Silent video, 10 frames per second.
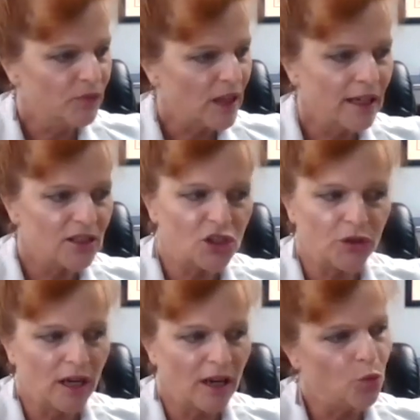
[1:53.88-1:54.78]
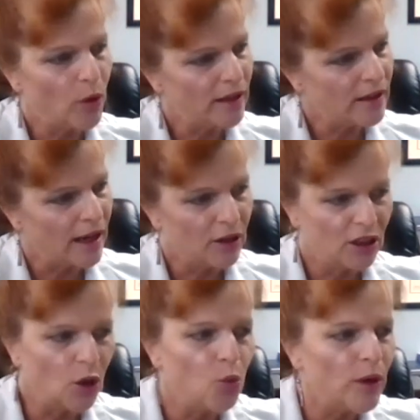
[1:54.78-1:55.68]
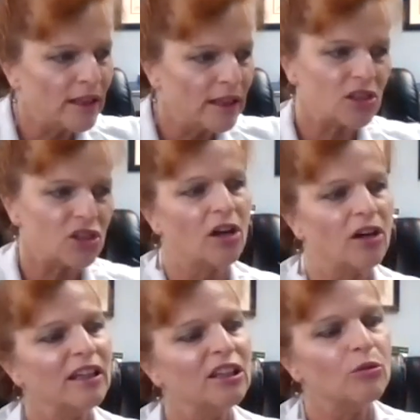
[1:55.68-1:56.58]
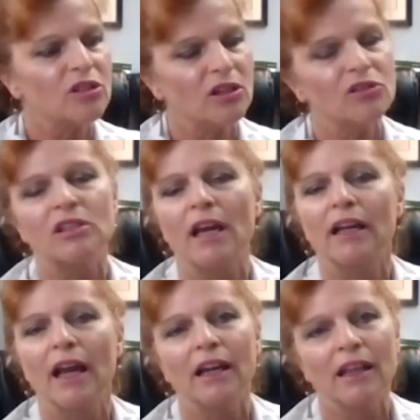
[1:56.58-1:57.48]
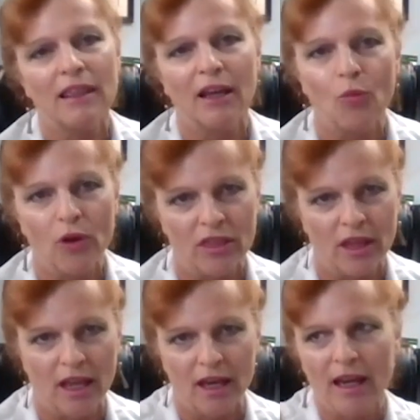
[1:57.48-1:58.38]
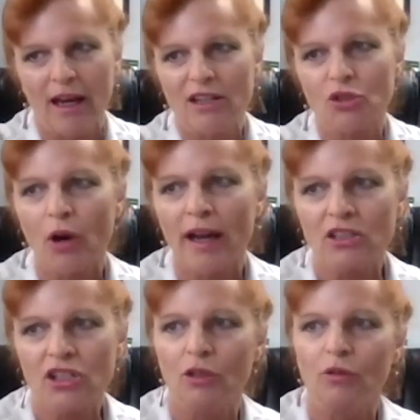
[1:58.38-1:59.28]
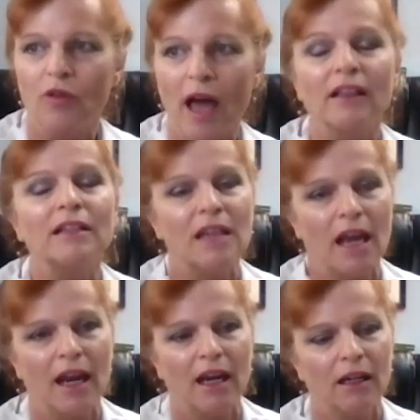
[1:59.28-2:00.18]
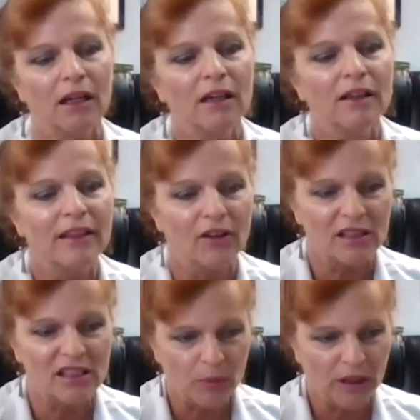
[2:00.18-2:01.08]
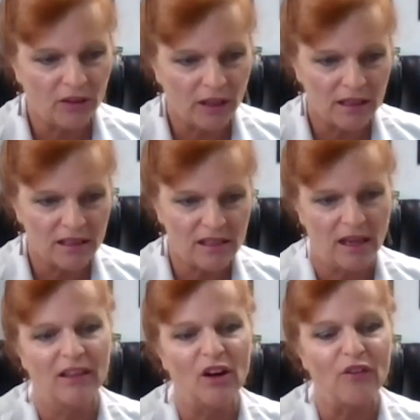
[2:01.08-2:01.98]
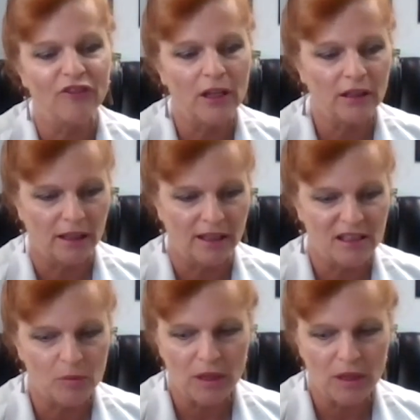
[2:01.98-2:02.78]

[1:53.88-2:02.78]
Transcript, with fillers: history of when, you know, when did it start? Can you associate anything with it? And I try to validate their experience and their feelings